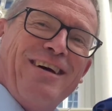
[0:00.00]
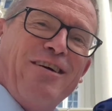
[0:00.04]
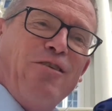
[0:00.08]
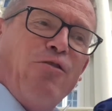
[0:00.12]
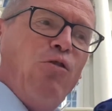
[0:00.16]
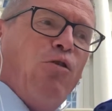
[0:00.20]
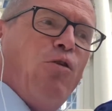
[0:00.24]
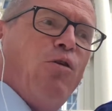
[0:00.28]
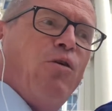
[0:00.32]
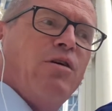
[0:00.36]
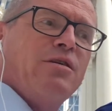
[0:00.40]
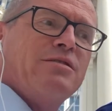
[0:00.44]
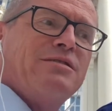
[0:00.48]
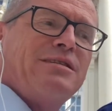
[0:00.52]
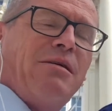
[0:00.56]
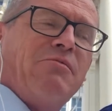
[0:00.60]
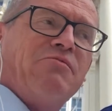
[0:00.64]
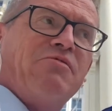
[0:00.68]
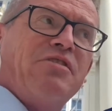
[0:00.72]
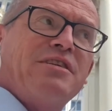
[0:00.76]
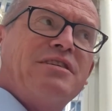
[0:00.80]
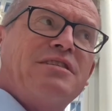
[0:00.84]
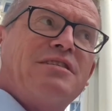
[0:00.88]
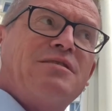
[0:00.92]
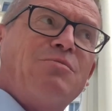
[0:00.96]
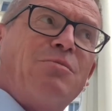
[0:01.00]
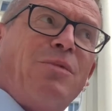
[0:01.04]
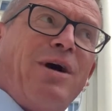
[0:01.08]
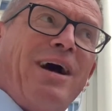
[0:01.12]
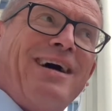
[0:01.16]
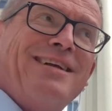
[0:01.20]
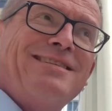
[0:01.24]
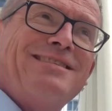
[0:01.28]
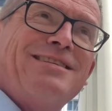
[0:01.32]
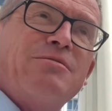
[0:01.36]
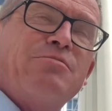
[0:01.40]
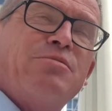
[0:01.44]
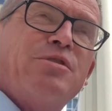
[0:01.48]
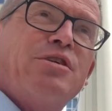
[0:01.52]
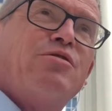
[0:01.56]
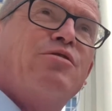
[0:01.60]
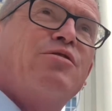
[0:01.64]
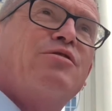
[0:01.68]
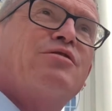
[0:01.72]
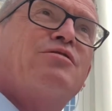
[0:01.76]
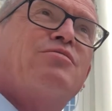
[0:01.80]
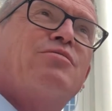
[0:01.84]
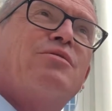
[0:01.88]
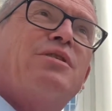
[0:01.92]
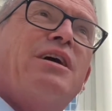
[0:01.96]
or something smarter
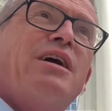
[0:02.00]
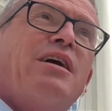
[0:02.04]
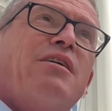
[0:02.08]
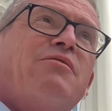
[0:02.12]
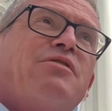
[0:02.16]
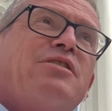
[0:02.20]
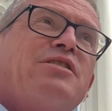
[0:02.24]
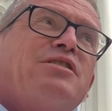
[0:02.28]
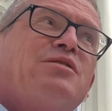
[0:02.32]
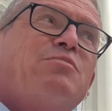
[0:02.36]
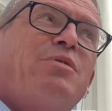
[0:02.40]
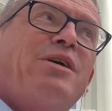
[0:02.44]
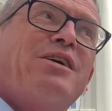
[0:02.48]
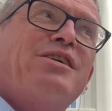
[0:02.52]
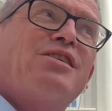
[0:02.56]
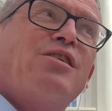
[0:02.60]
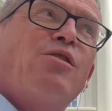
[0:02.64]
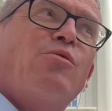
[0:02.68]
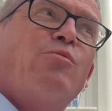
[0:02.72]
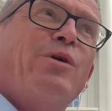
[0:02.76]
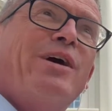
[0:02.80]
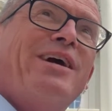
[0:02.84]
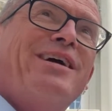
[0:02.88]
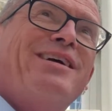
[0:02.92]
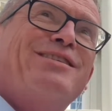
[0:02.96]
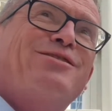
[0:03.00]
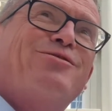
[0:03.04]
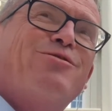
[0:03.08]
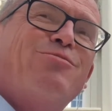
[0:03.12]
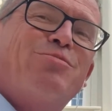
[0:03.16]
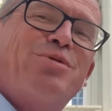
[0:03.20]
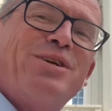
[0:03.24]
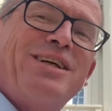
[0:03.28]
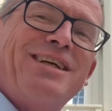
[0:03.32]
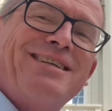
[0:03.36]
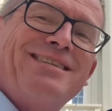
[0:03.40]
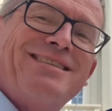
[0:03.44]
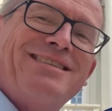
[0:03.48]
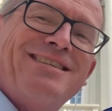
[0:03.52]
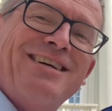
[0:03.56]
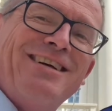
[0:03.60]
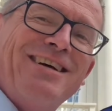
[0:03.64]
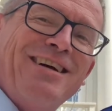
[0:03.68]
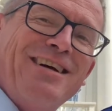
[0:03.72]
because we have a special way to peace